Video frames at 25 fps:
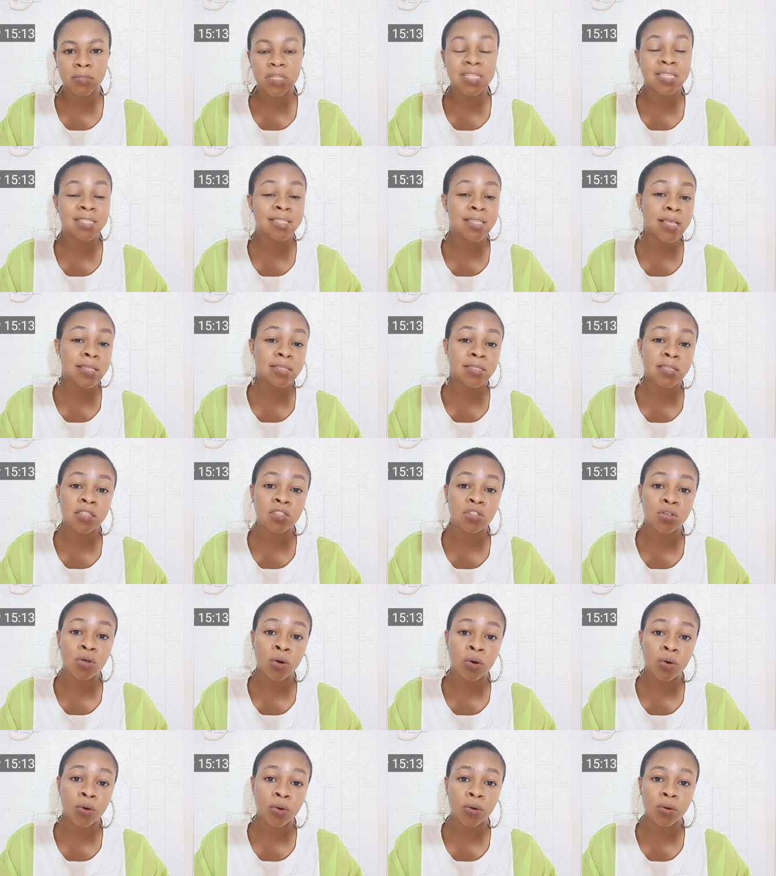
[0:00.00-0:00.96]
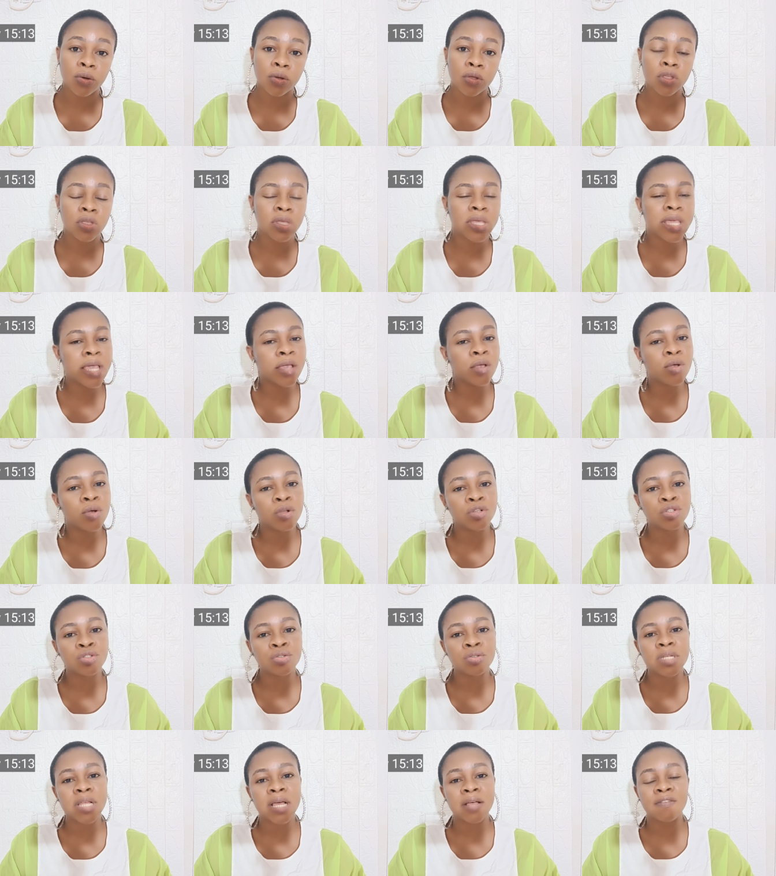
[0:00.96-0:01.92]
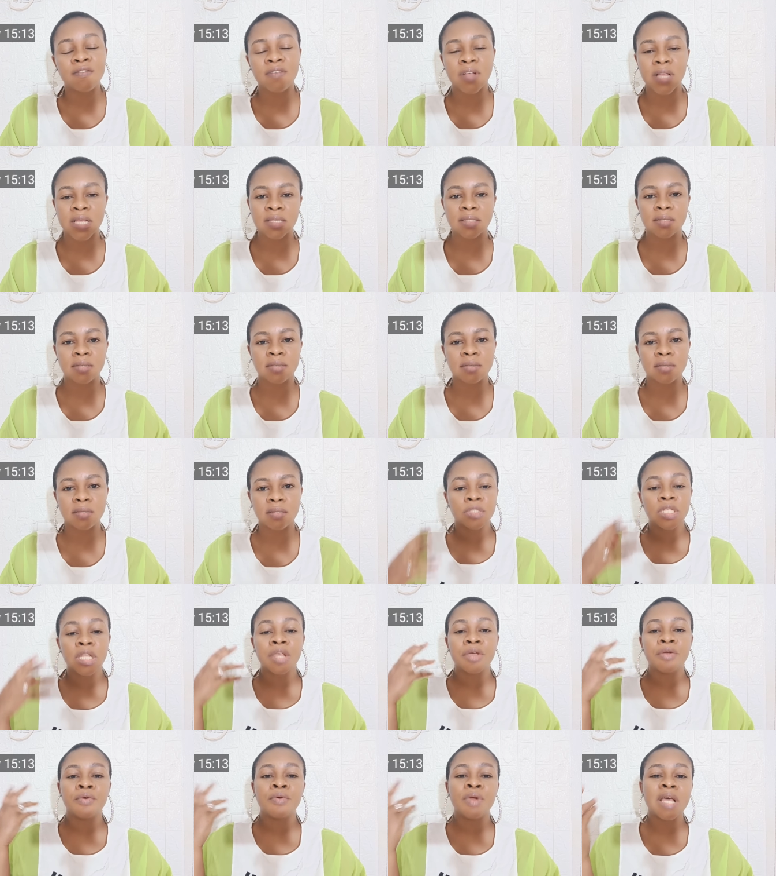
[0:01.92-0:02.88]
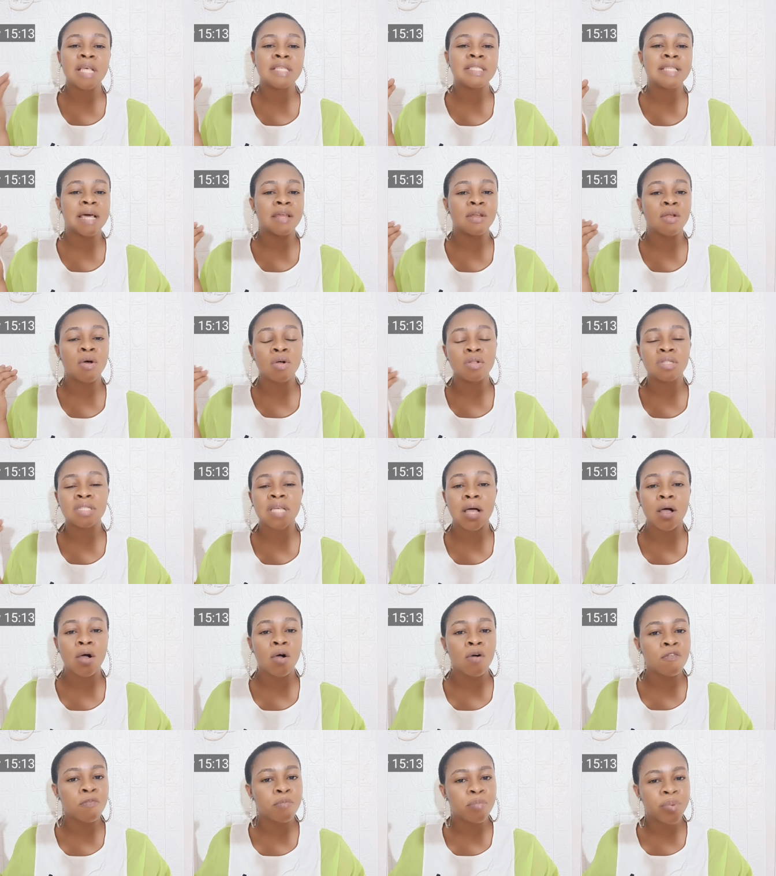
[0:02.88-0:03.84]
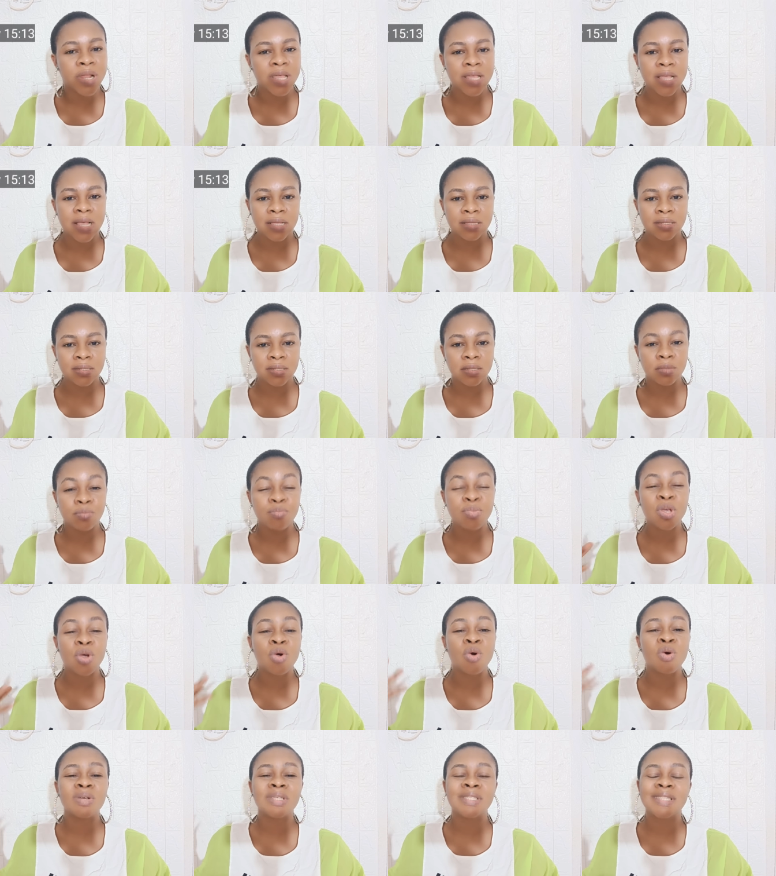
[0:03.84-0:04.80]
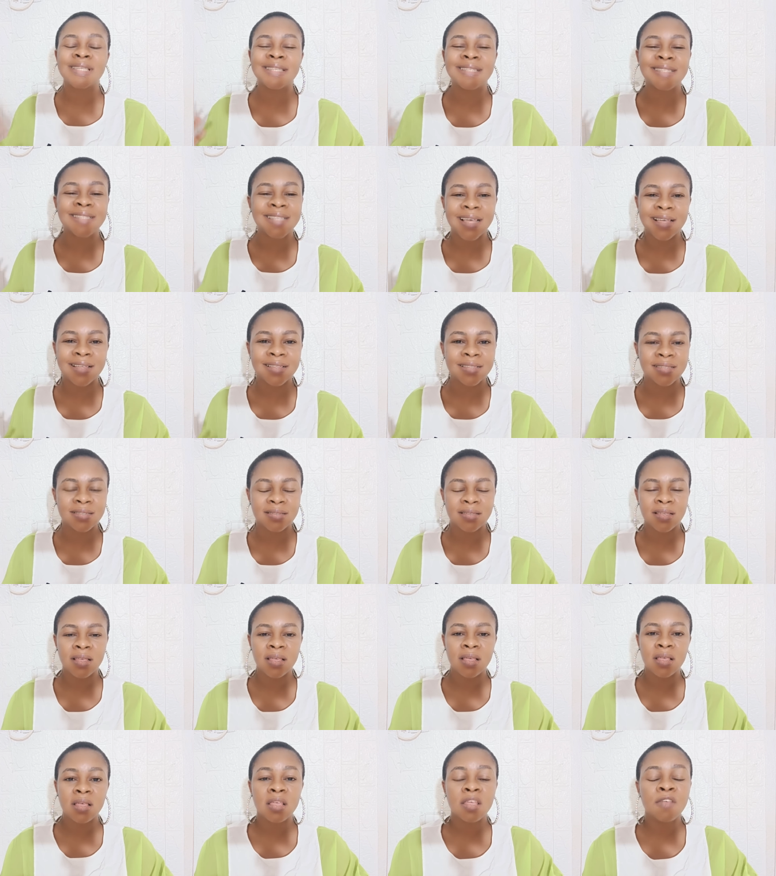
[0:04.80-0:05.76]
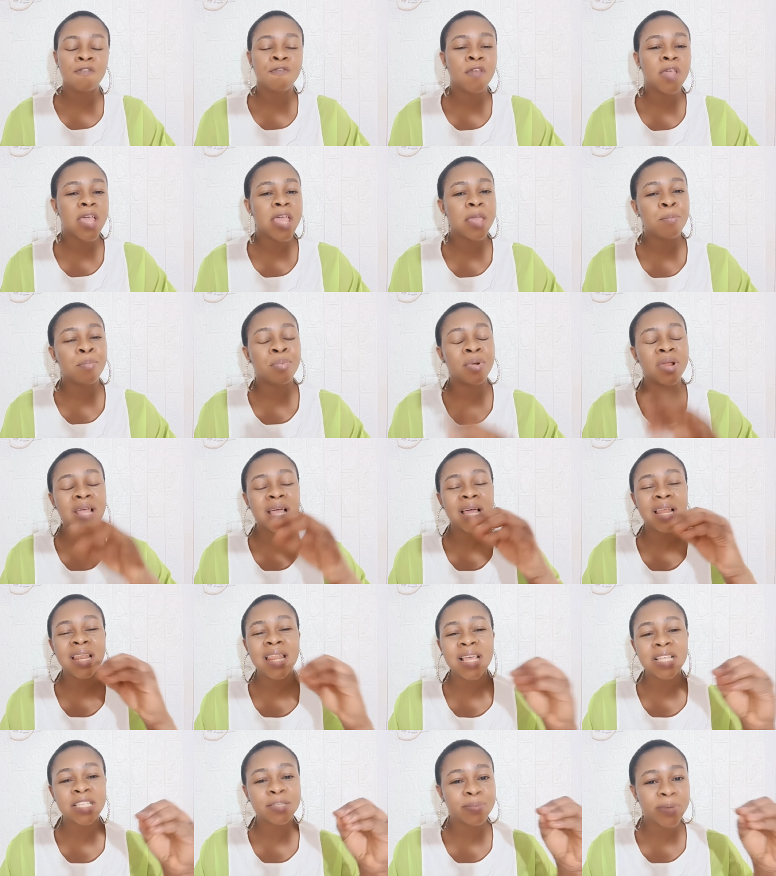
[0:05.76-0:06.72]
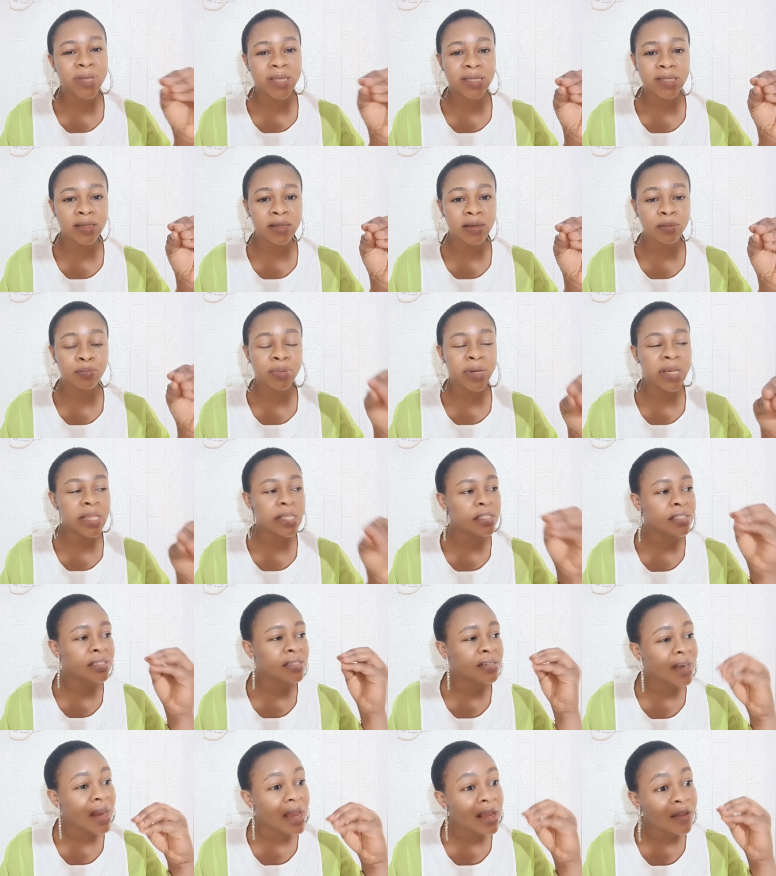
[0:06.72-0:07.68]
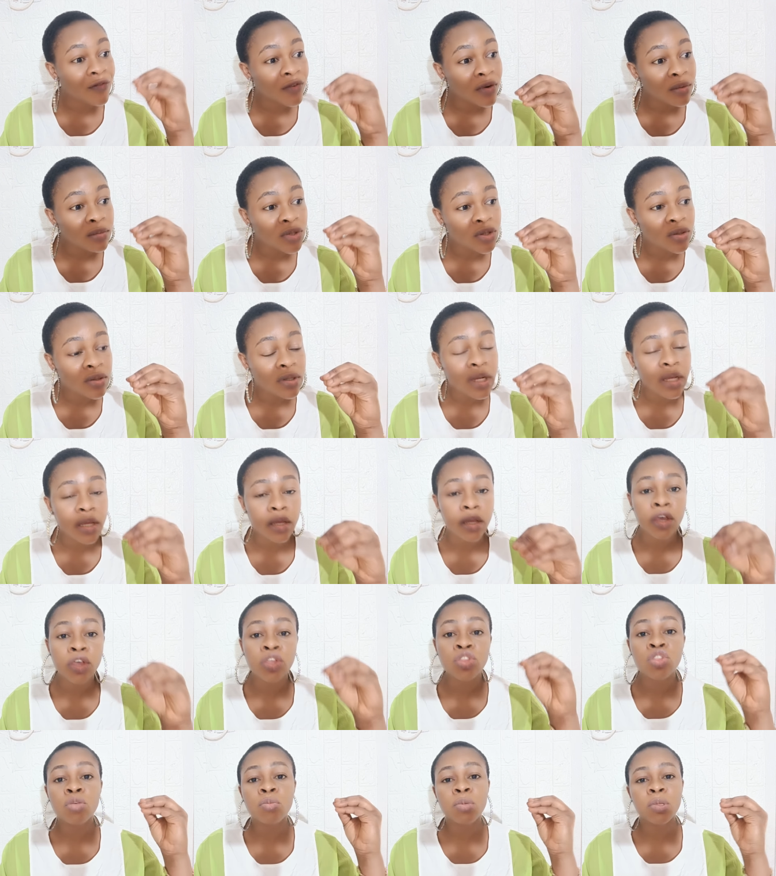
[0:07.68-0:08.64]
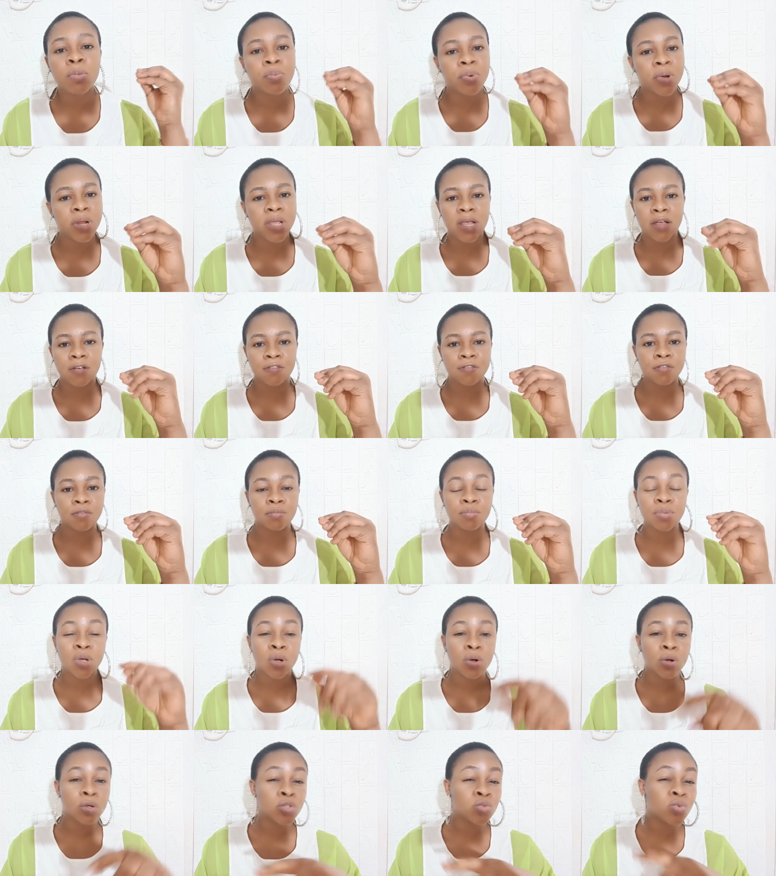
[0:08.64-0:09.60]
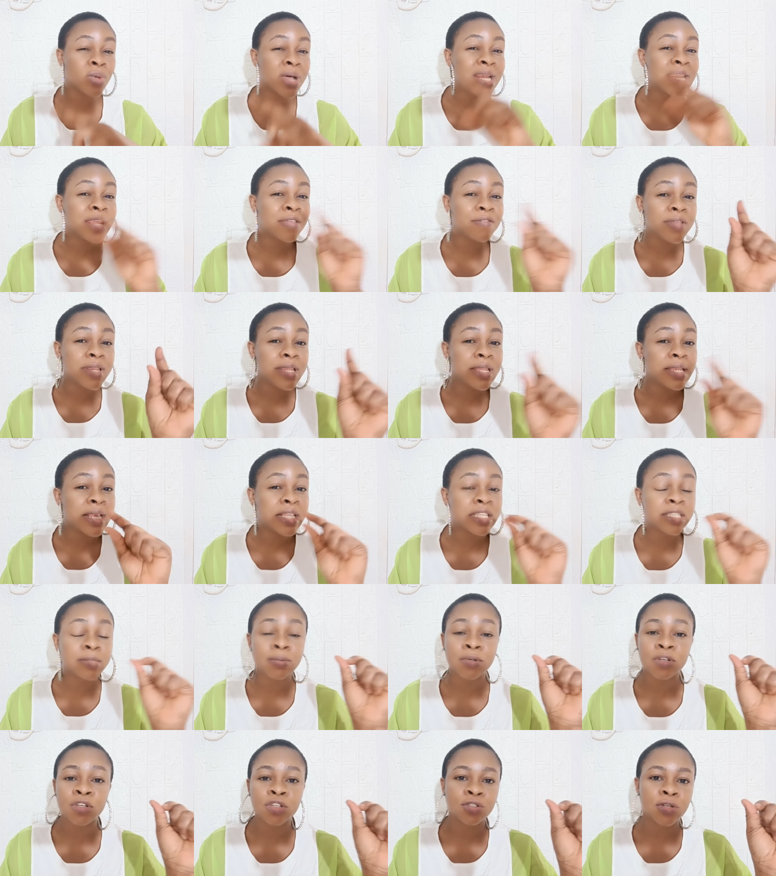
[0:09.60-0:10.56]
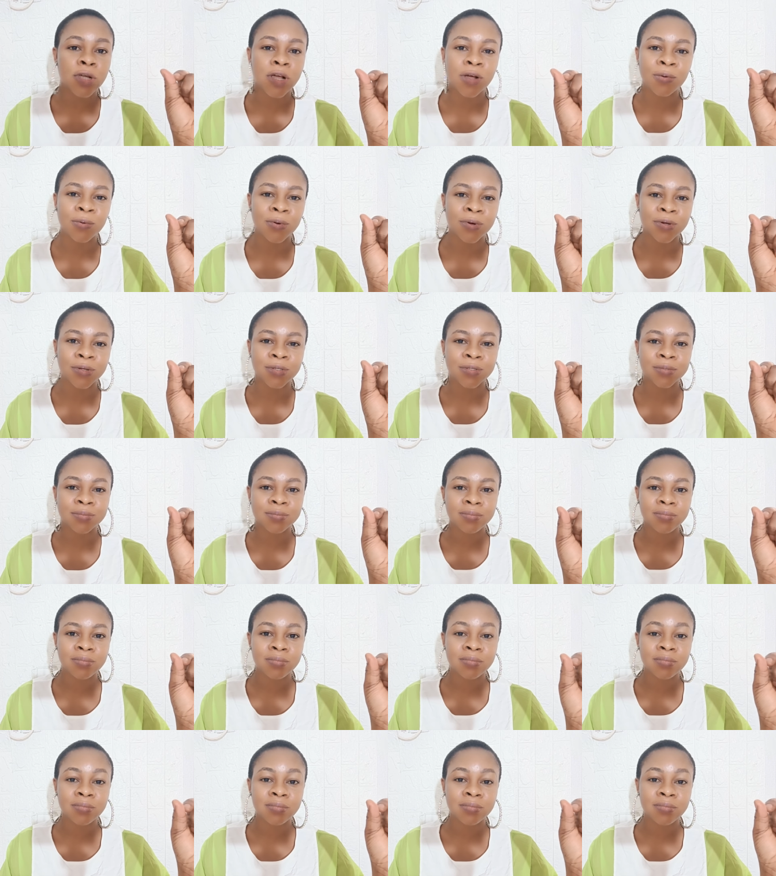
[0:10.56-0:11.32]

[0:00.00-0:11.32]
It says it all. You can go through that verse. Raise an altar of prayers. Be consistent if you are a prayerless person, please try from today to be prayerful because we are living in a spiritual world.